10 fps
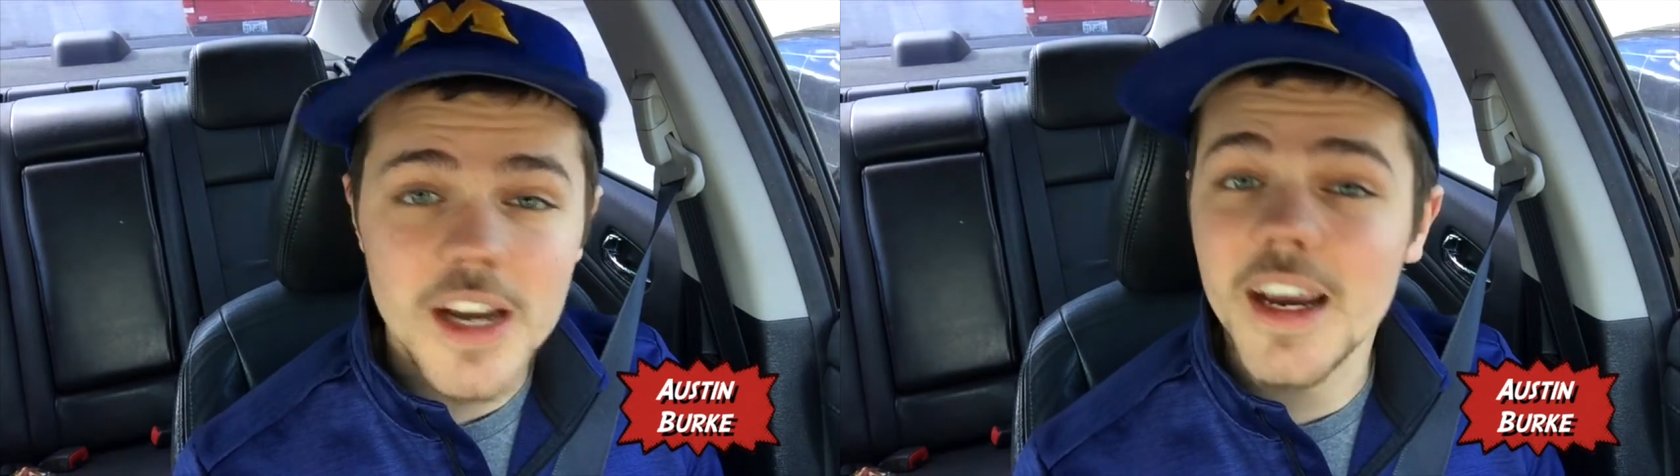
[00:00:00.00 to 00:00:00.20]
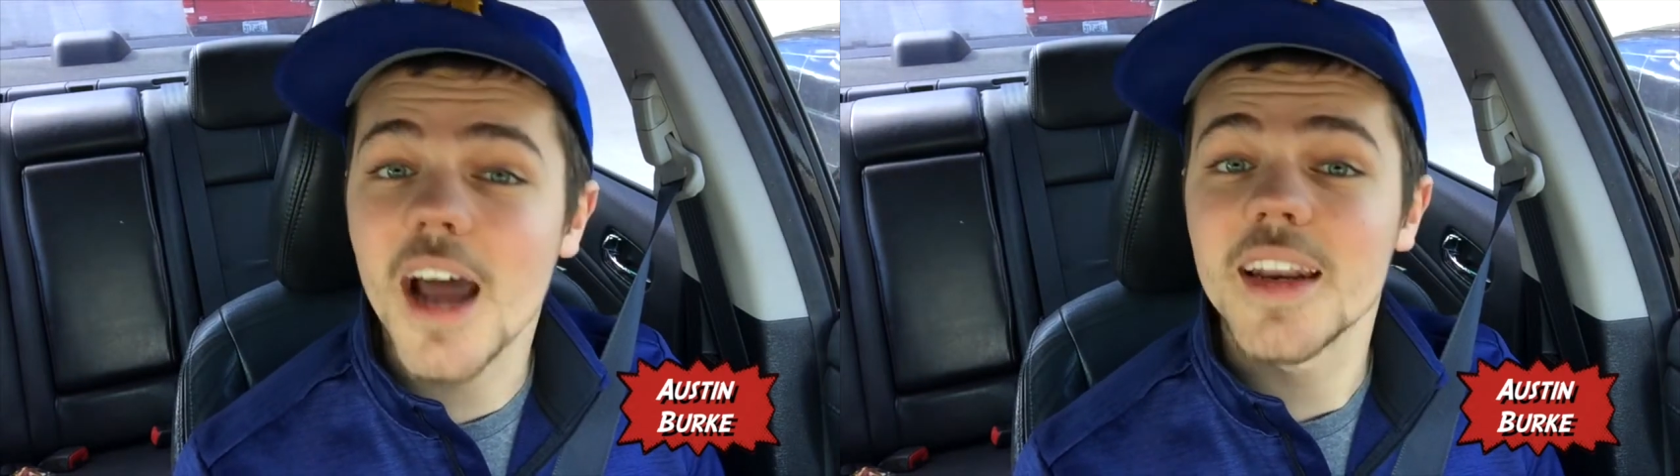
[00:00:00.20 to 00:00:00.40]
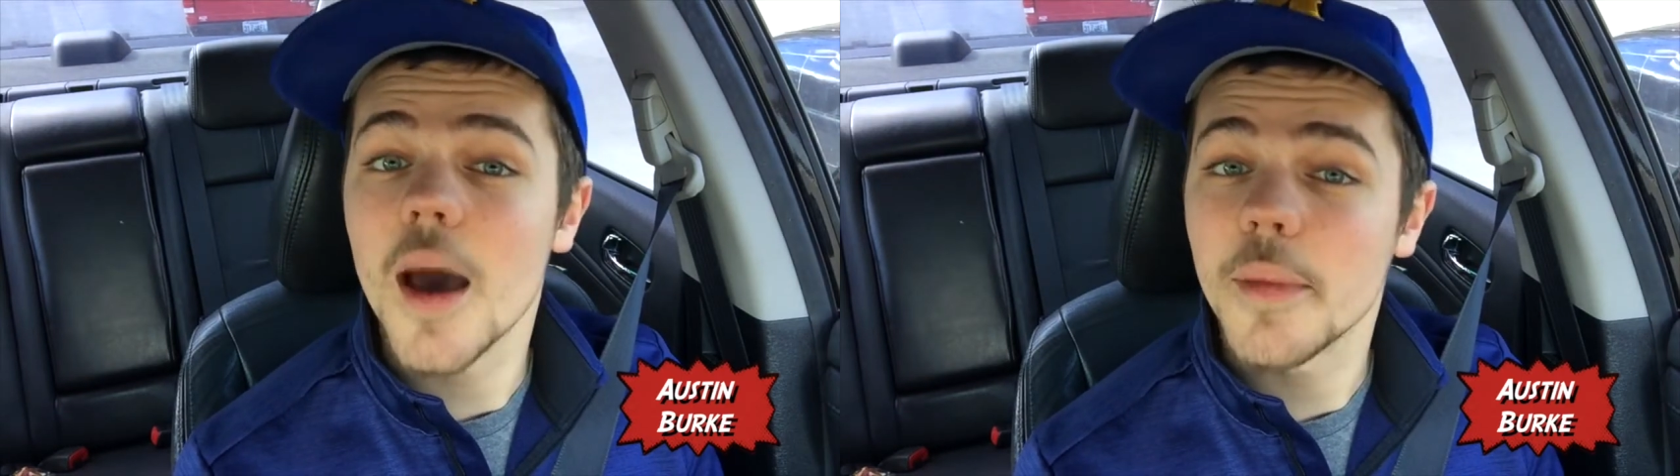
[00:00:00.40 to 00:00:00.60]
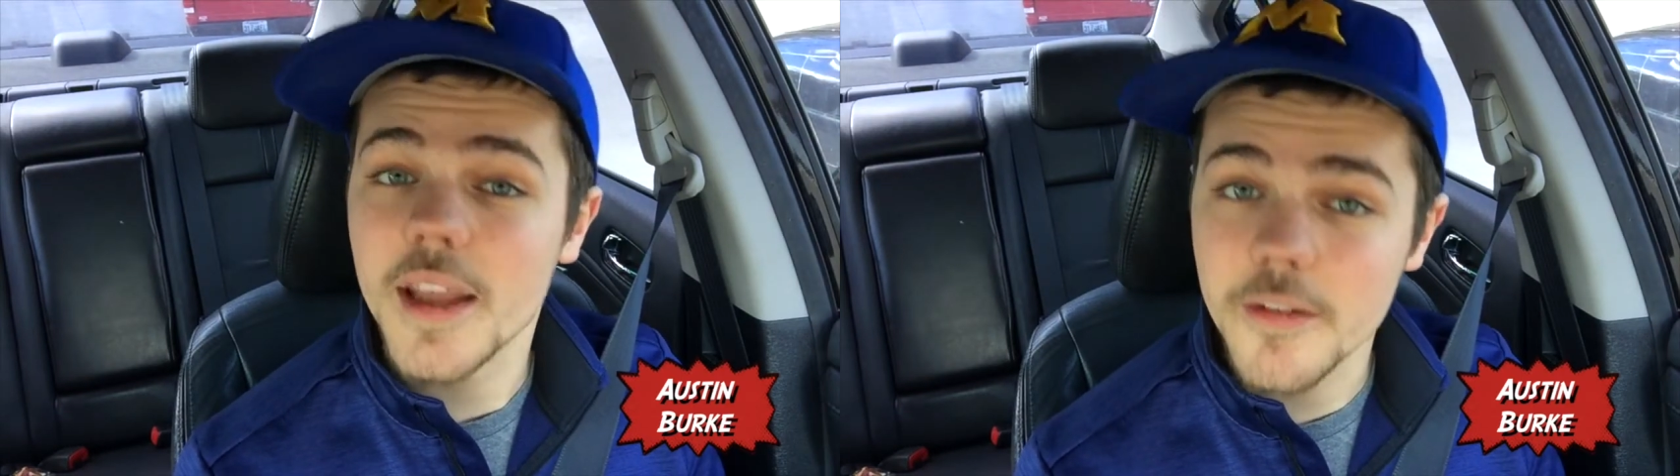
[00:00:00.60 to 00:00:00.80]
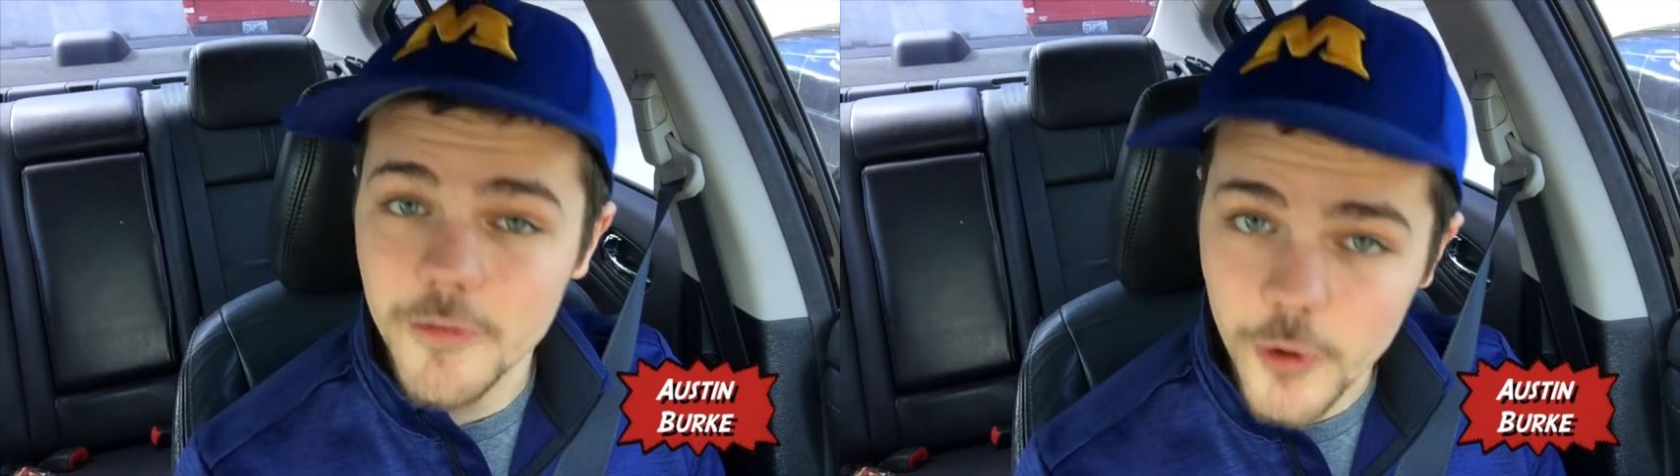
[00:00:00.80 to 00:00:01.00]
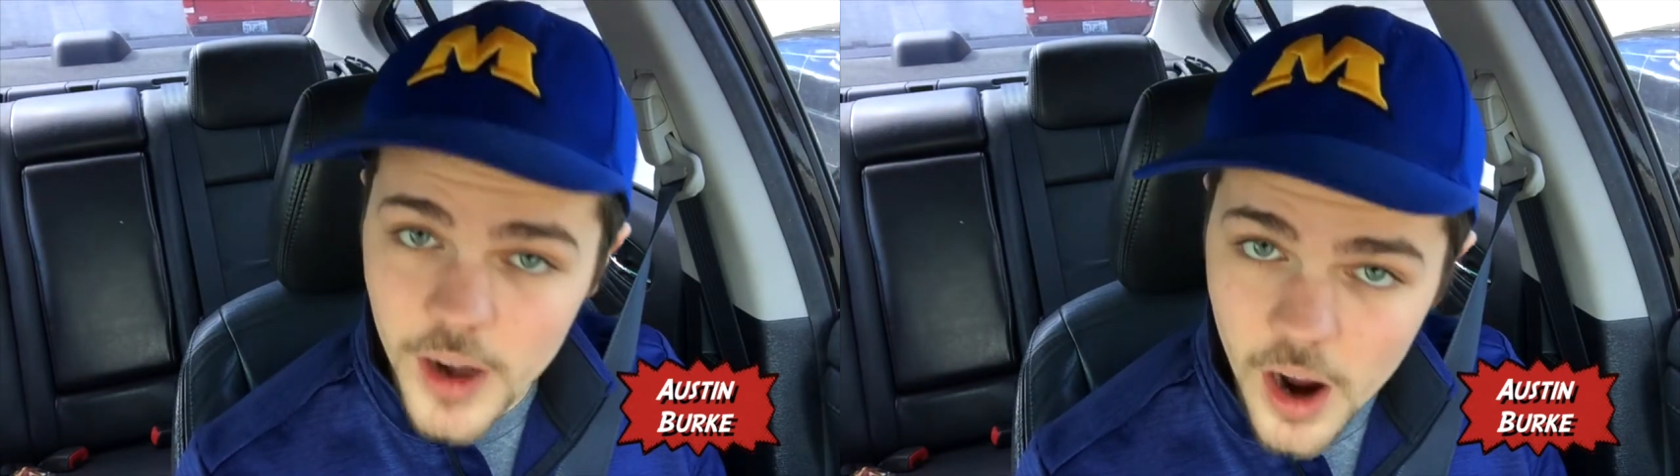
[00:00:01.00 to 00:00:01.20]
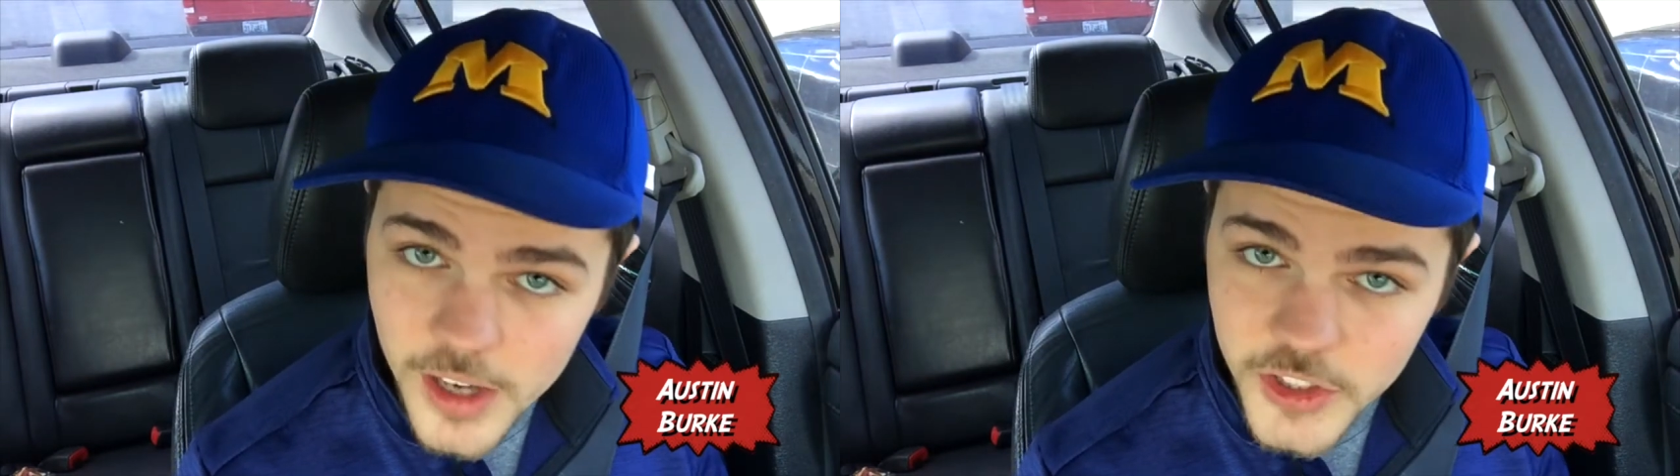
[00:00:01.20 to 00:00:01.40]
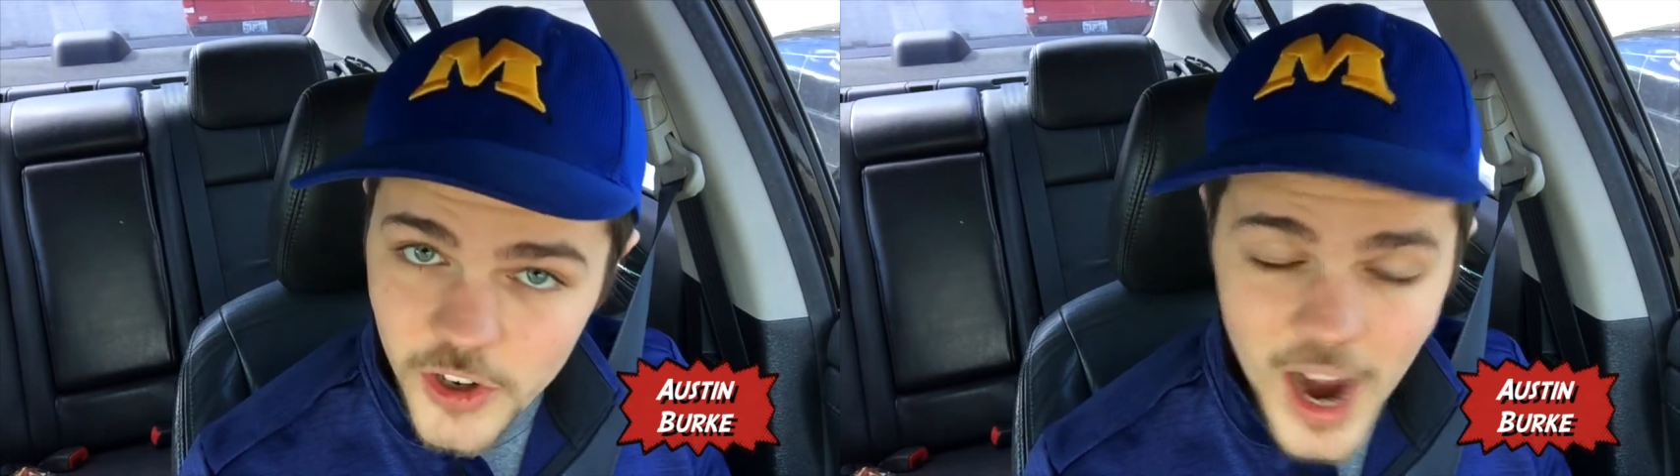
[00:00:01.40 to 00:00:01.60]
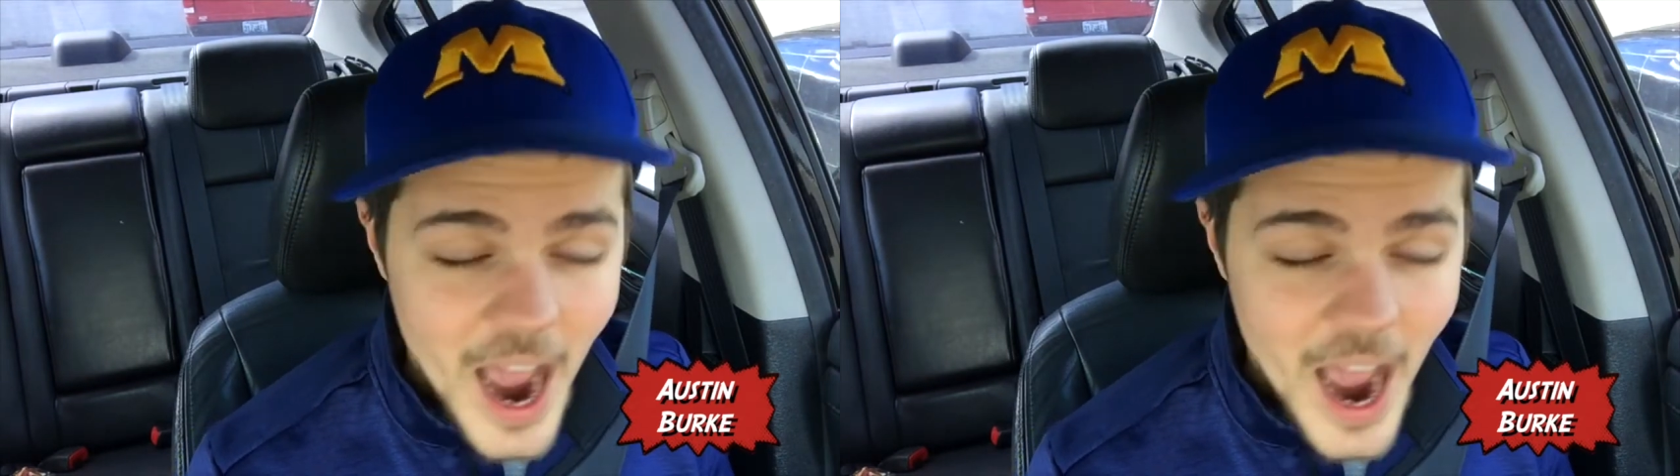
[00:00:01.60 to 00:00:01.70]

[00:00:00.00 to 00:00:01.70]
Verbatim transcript: got nominated for an Oscar.